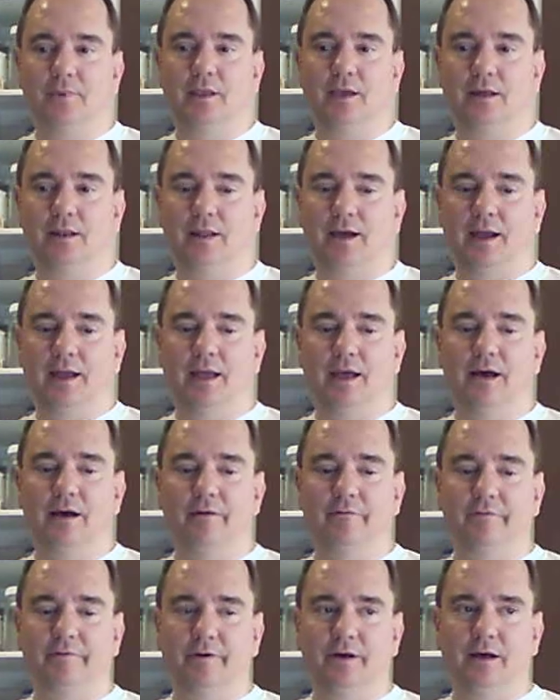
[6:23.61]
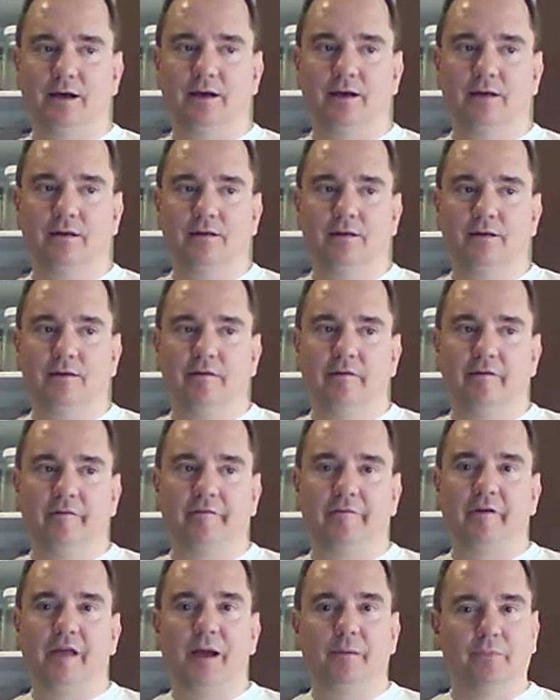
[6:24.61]
And I have
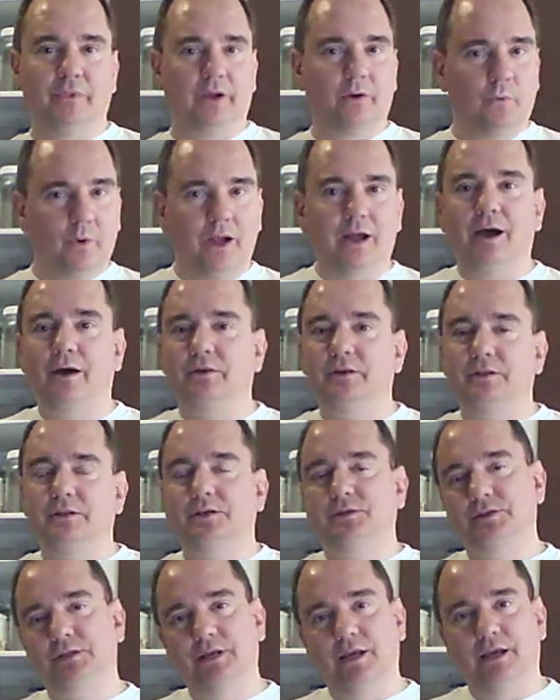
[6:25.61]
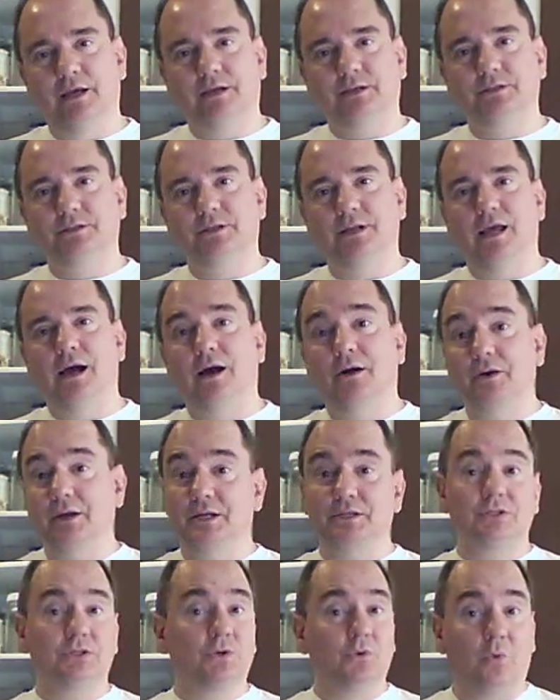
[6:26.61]
family way out in the sticks. Now,
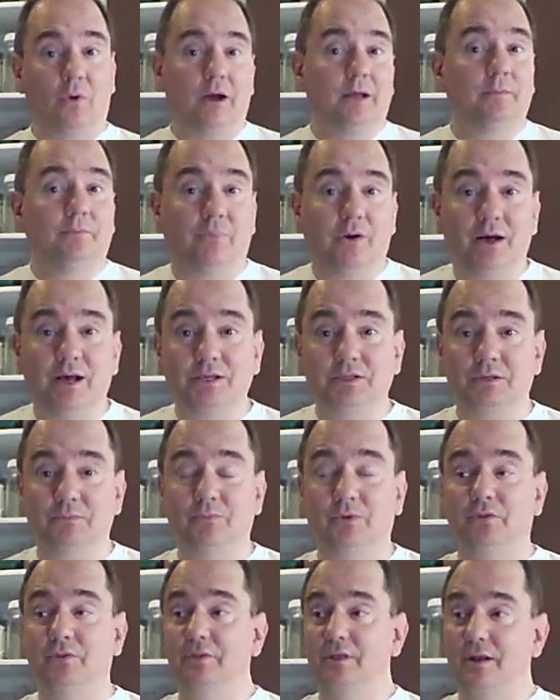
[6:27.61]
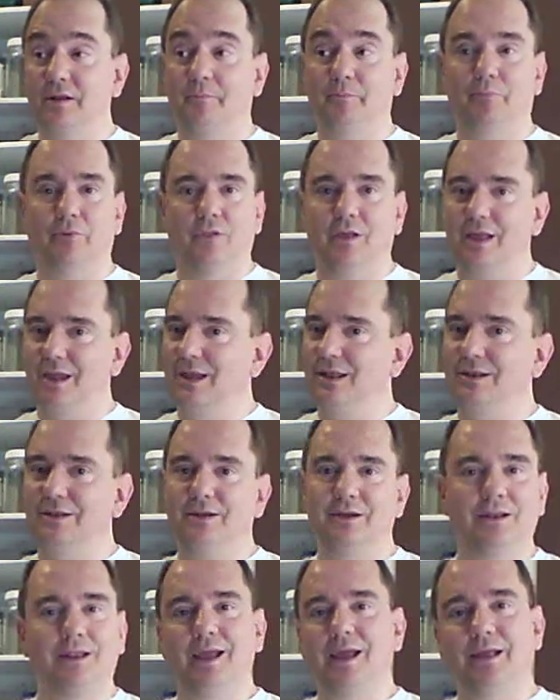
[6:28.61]
it's quite possible that a plane
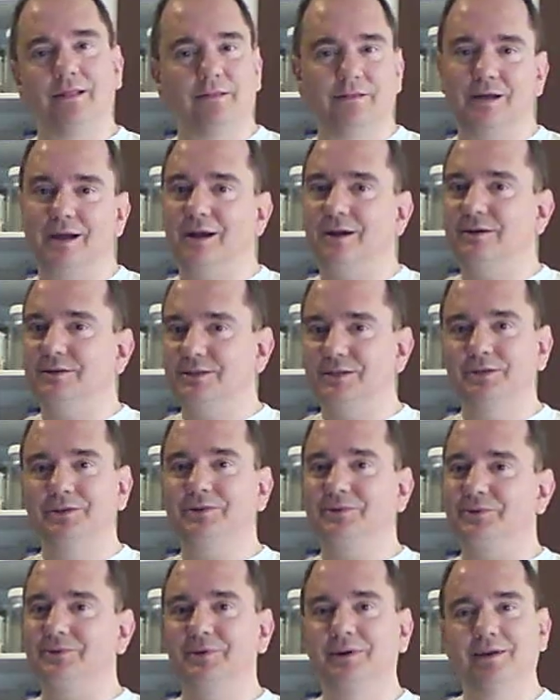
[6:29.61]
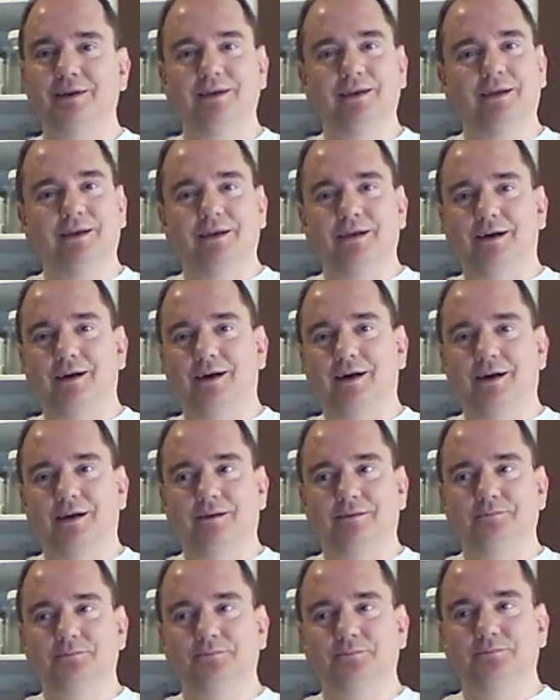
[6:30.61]
could hit there too.
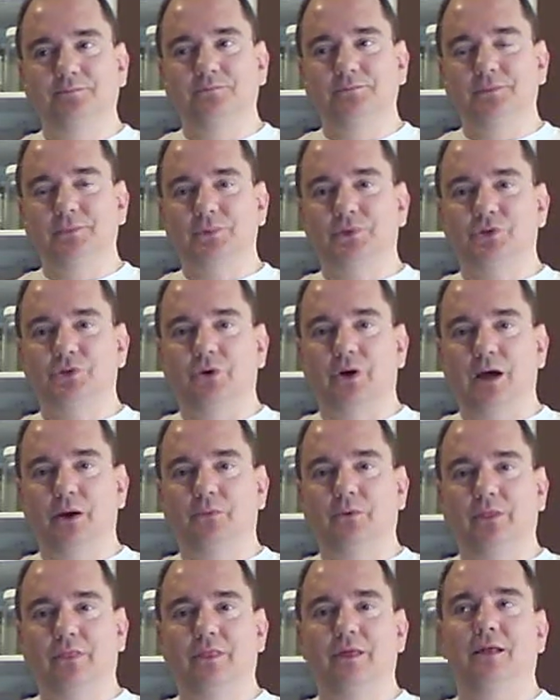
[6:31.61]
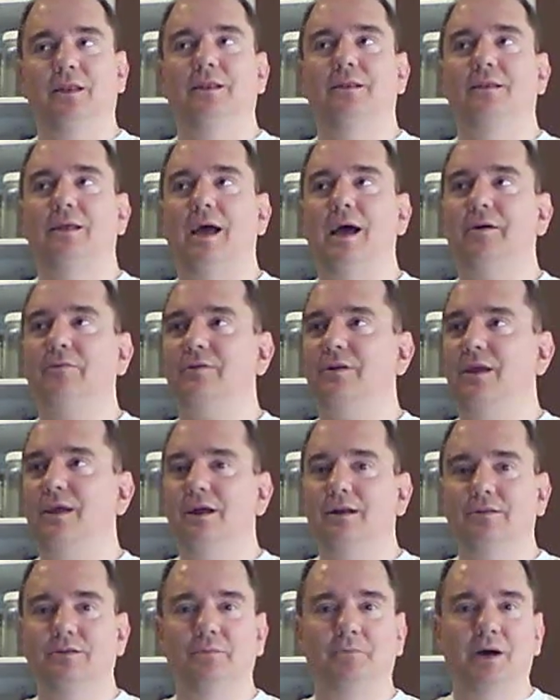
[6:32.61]
Um, so I would then have to
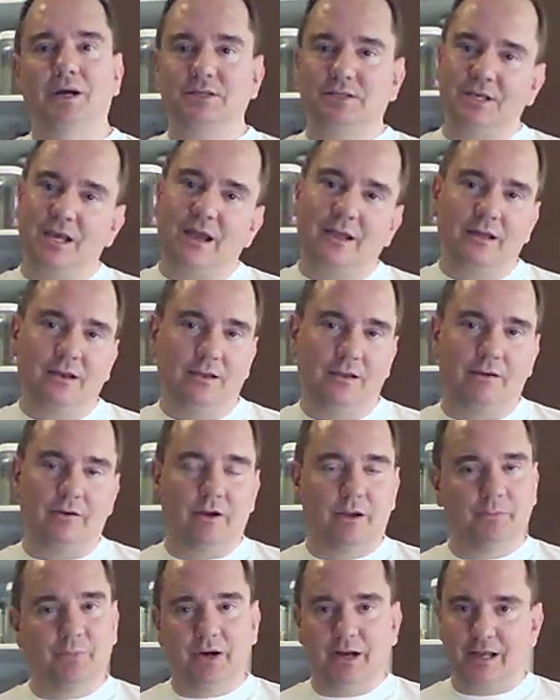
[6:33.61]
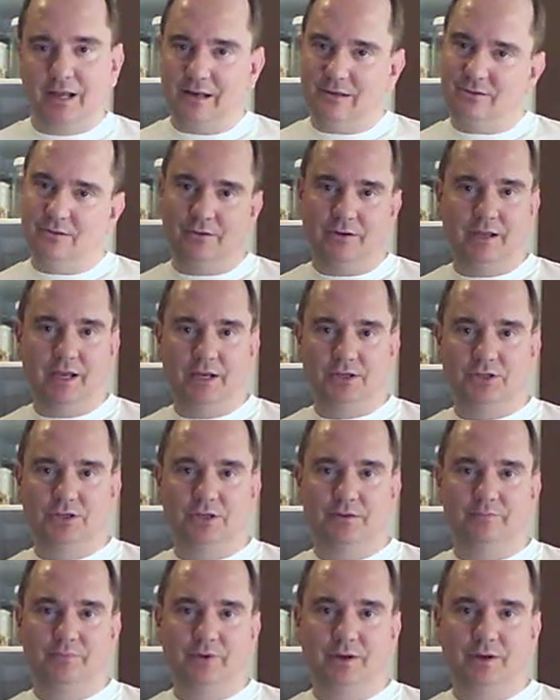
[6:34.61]
head to my secondary bug out location.